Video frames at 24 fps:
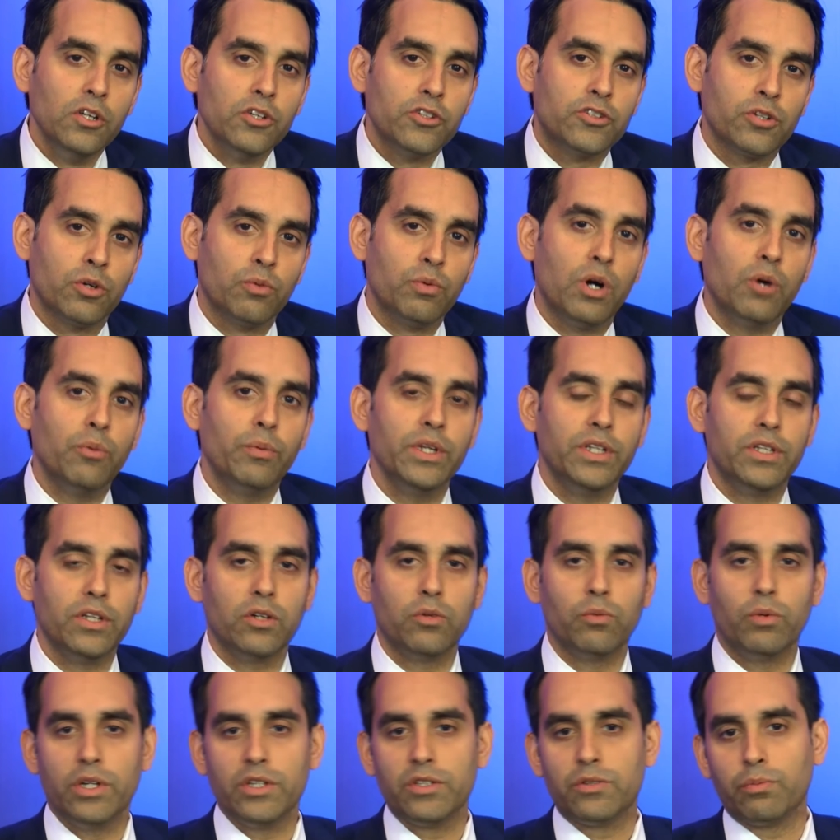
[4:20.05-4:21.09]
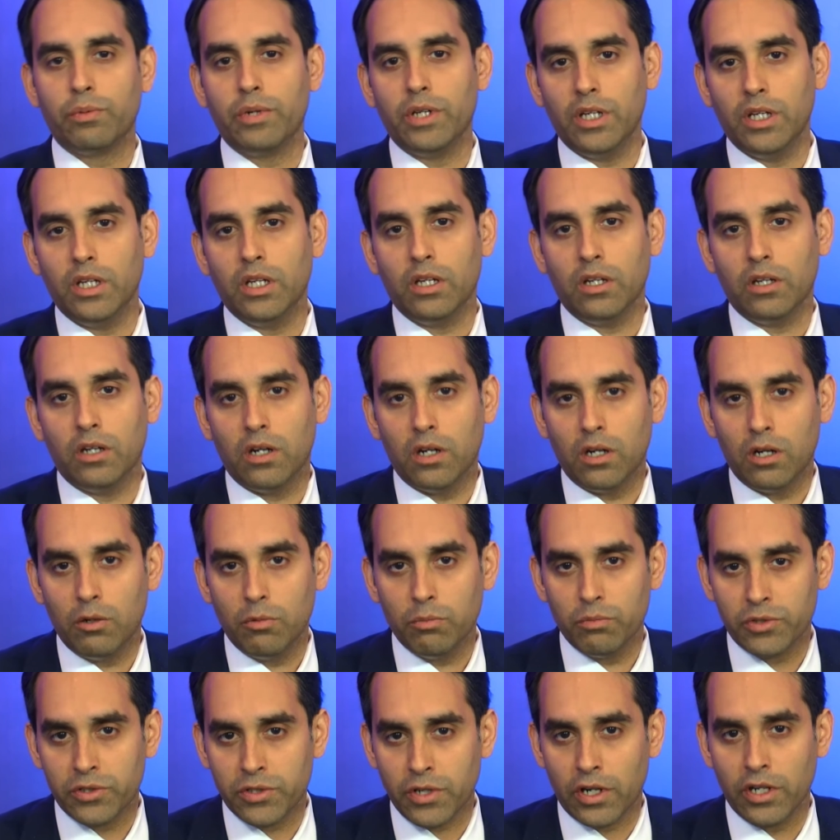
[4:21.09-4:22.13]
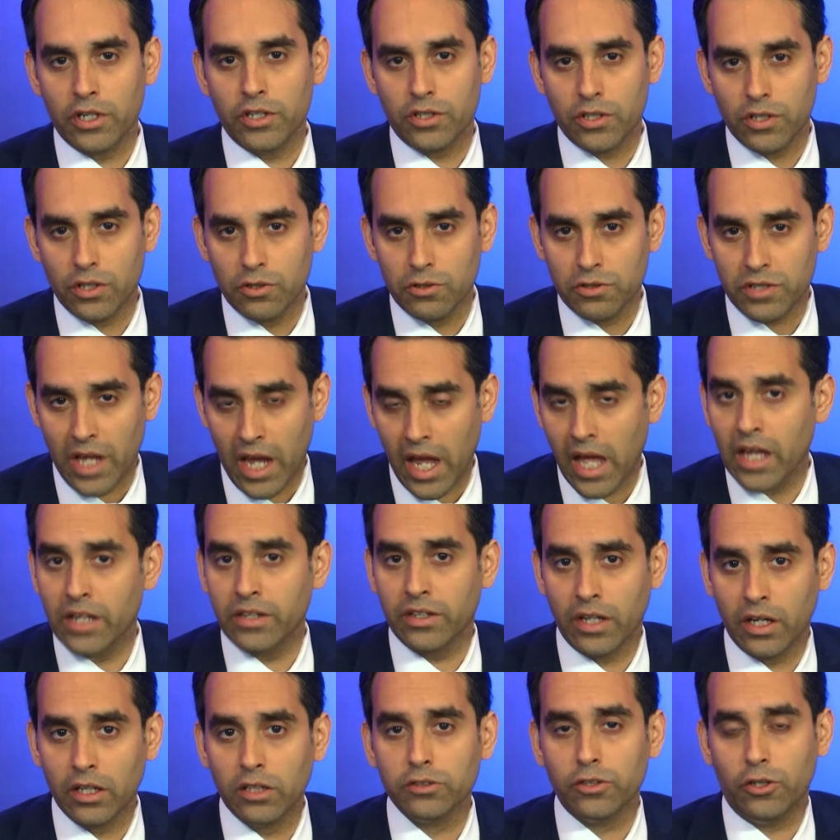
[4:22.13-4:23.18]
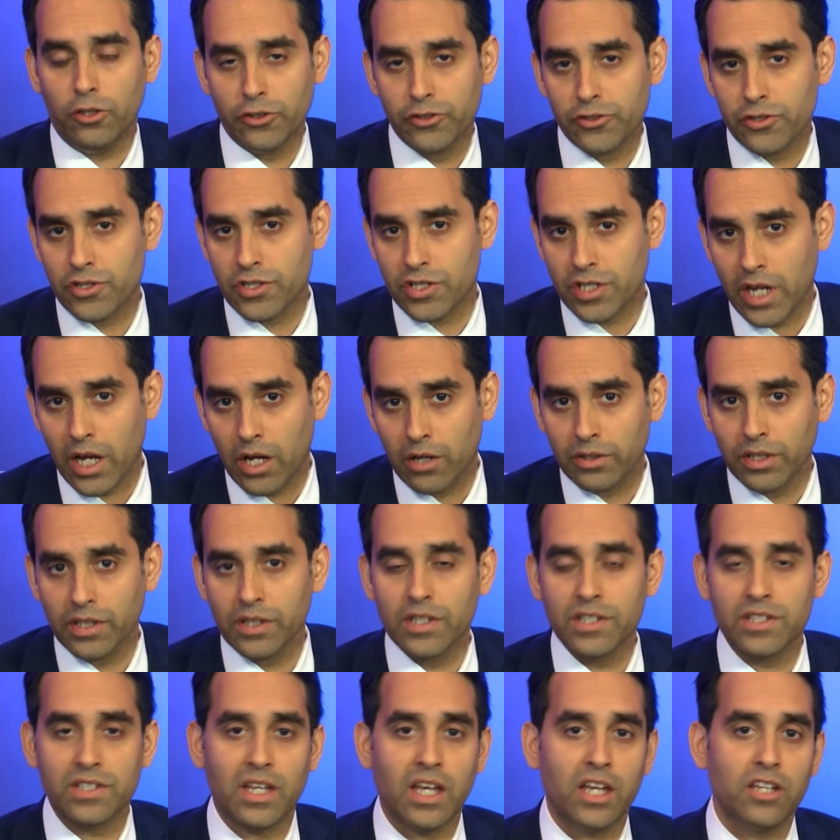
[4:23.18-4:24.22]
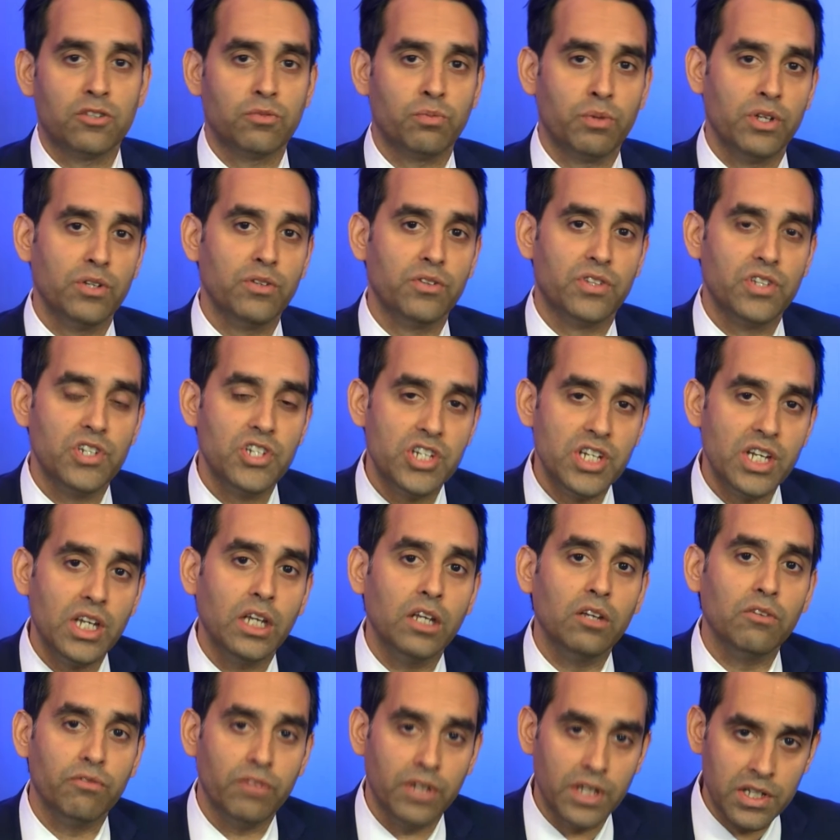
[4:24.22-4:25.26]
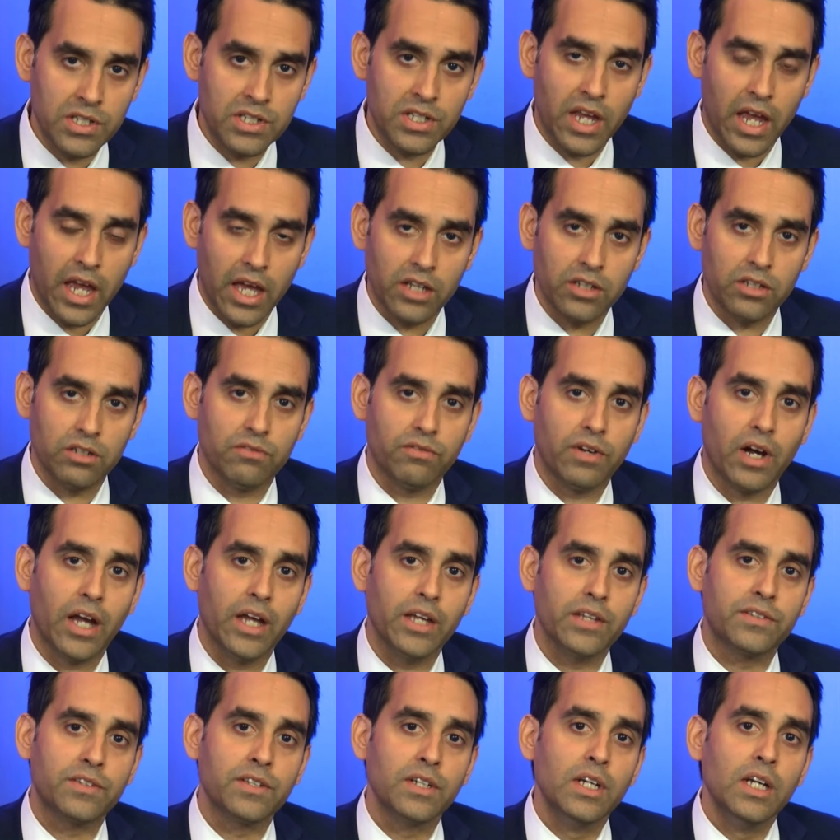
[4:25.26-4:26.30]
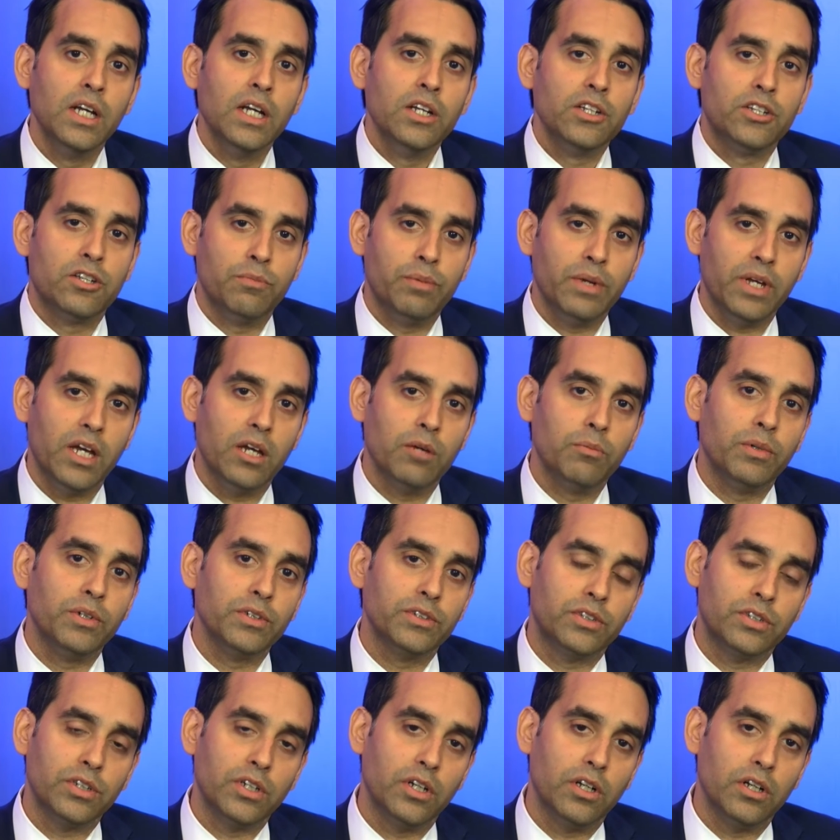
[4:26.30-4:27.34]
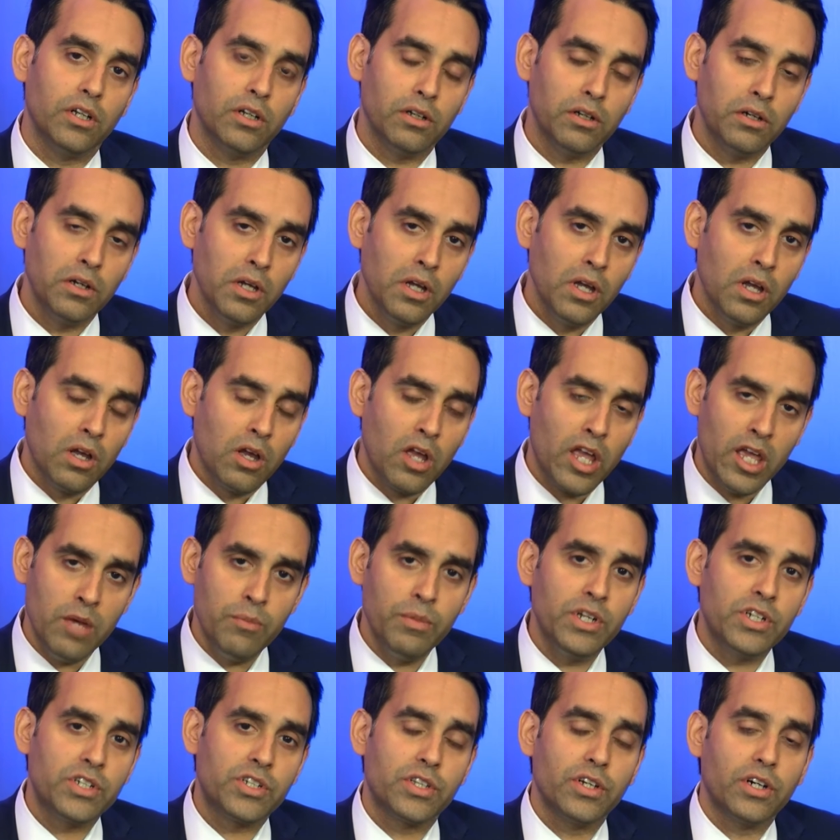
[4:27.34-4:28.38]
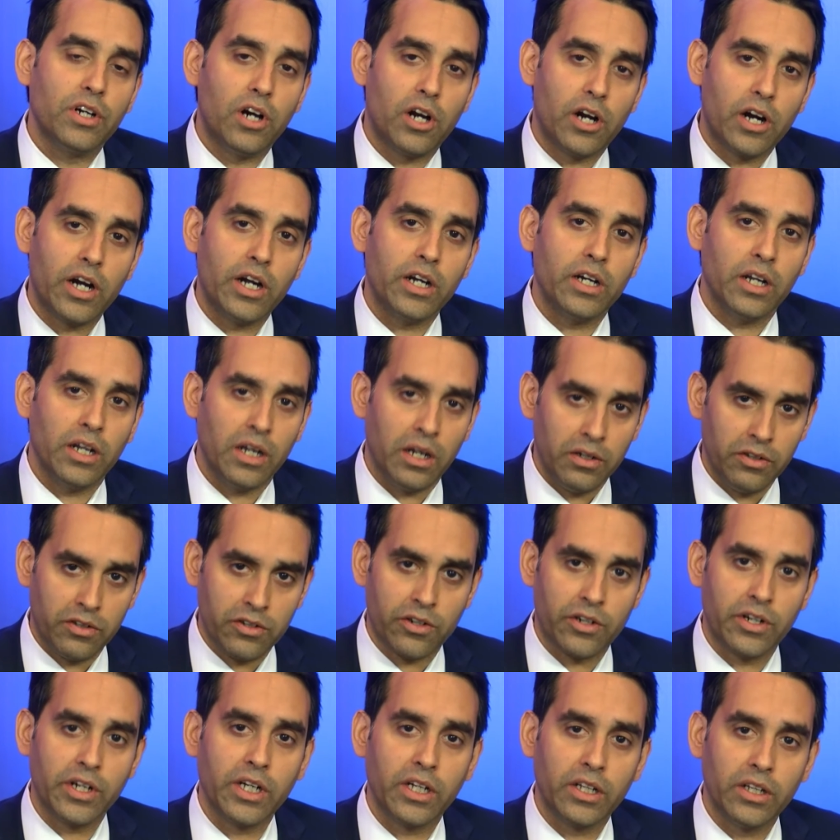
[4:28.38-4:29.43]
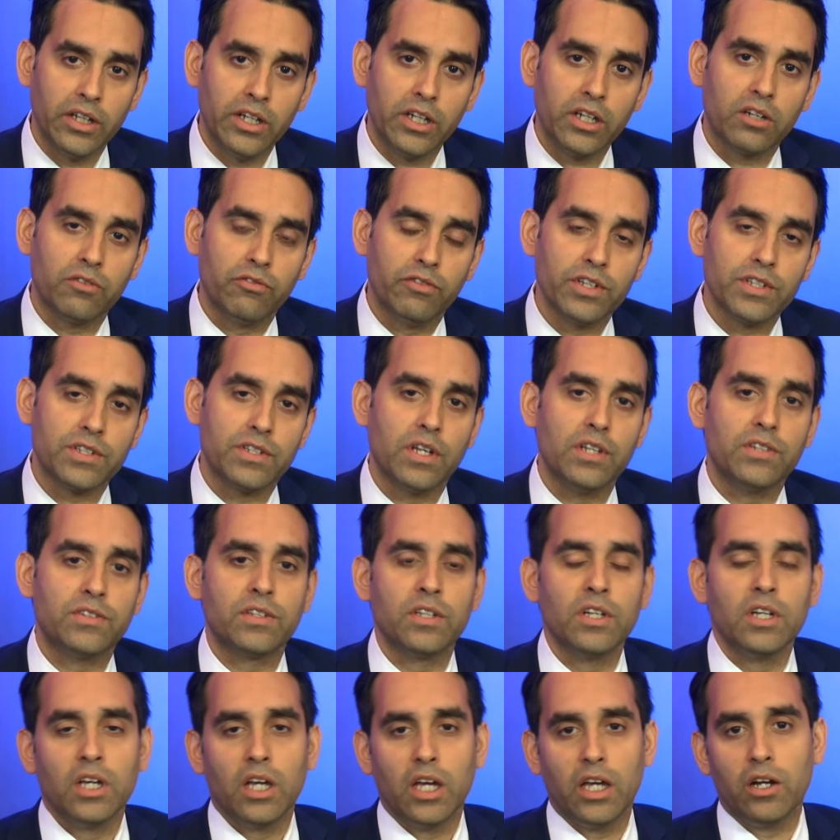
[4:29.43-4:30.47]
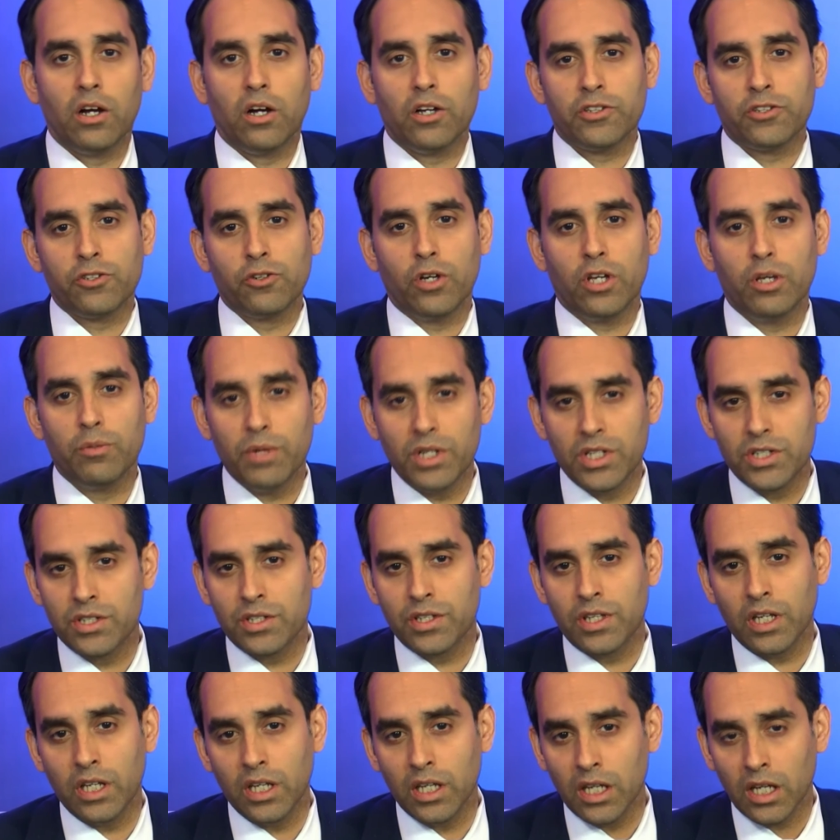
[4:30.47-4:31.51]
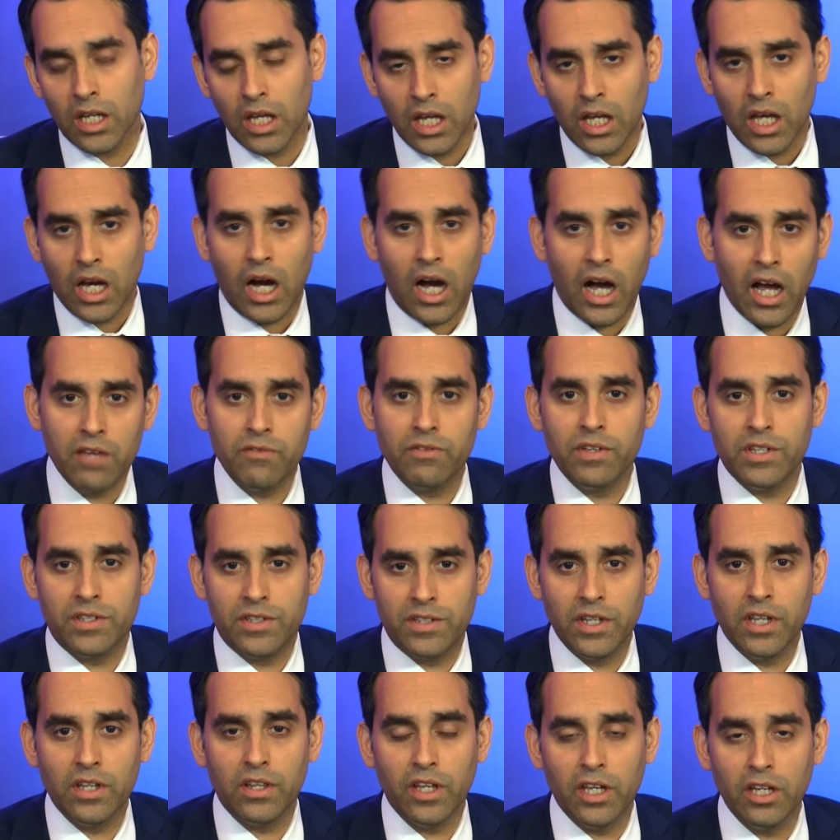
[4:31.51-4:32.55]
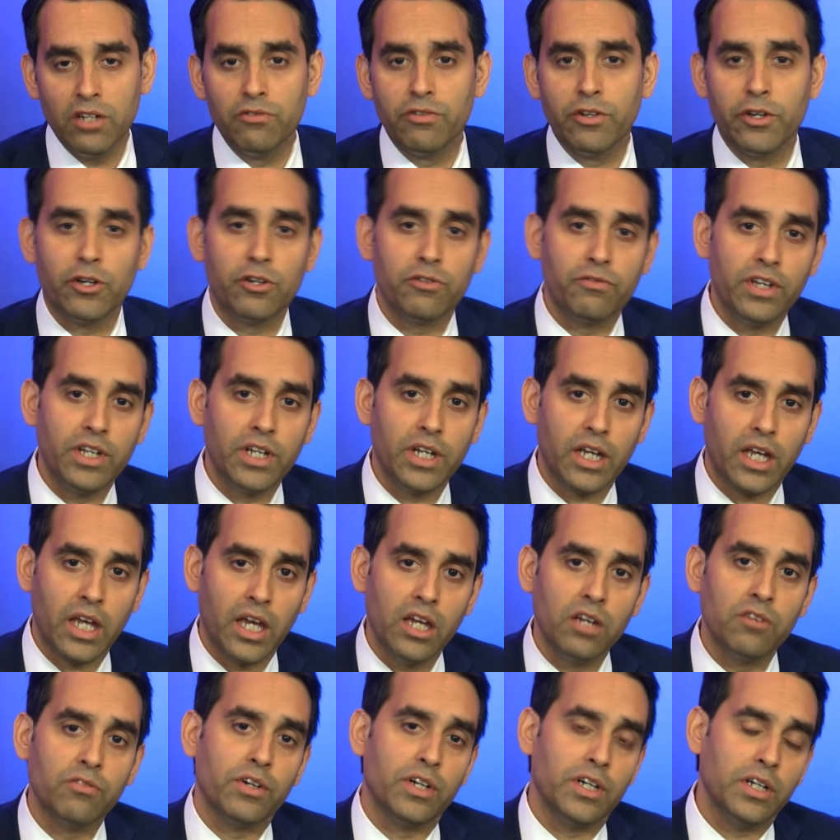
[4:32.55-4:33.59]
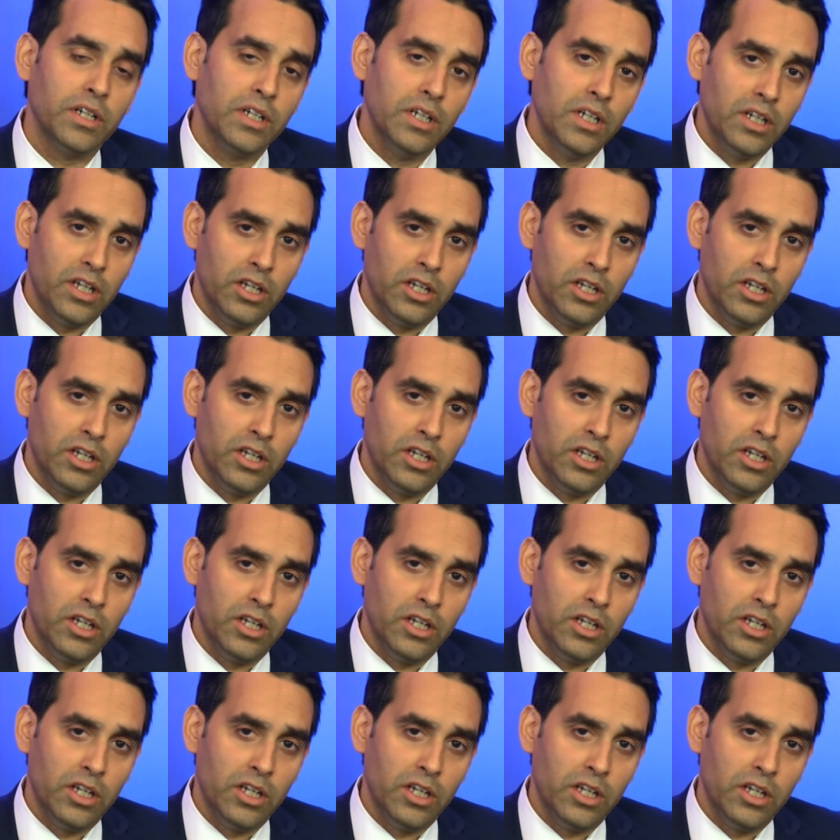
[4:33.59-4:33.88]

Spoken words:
So what we did was we started to use handheld ultrasound. In this case, we used the GEV scan device to be able to image the heart during clinic visits and also image the IVC, the inferior vena cava.